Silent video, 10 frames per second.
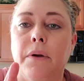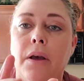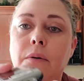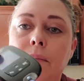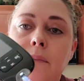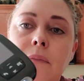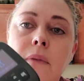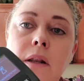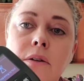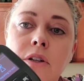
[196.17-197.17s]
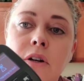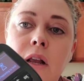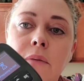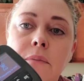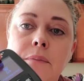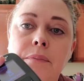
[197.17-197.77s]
we go. It'll turn on.